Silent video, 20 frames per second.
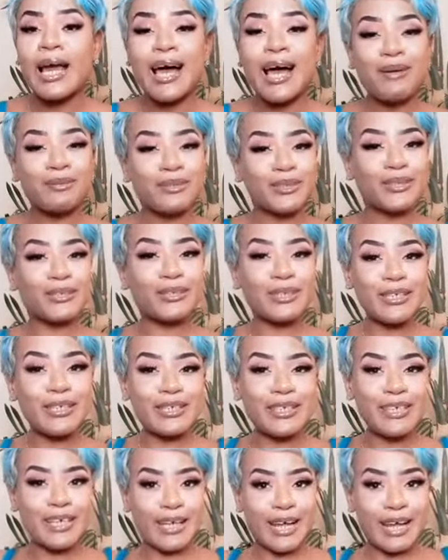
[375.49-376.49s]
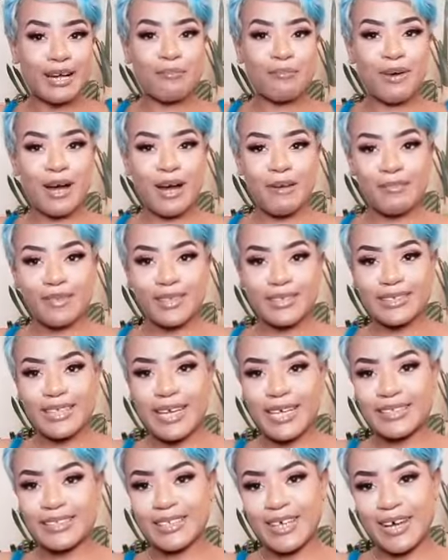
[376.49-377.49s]
I'm still getting a lot of bomb looks,
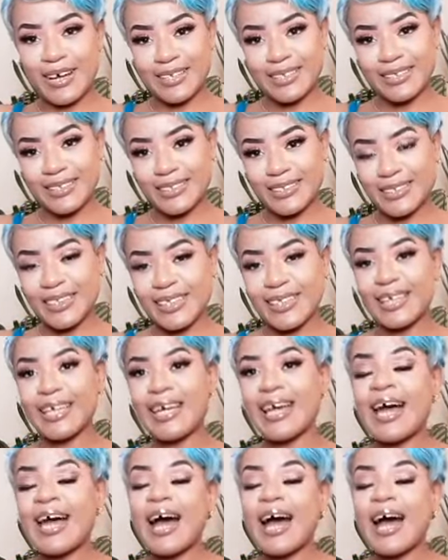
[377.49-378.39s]
as y'all can see.